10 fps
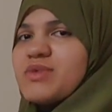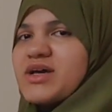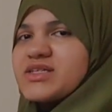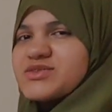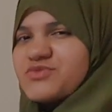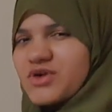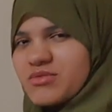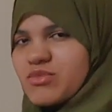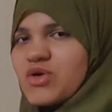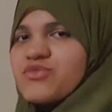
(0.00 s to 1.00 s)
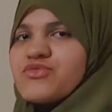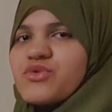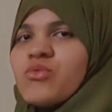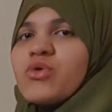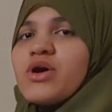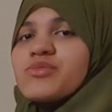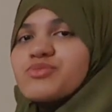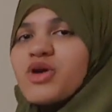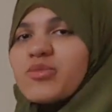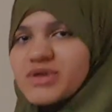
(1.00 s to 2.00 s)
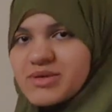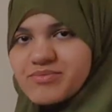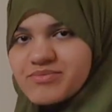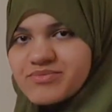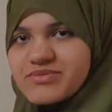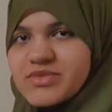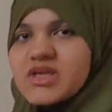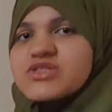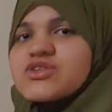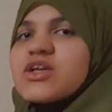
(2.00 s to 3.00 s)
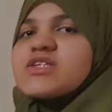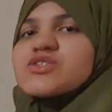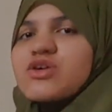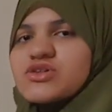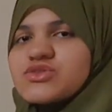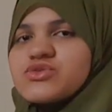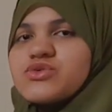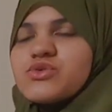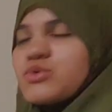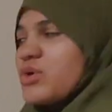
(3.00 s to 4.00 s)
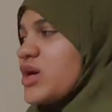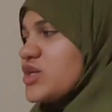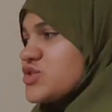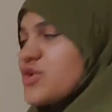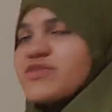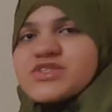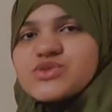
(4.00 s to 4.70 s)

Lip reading: in the form of word problem. So let's go to solve it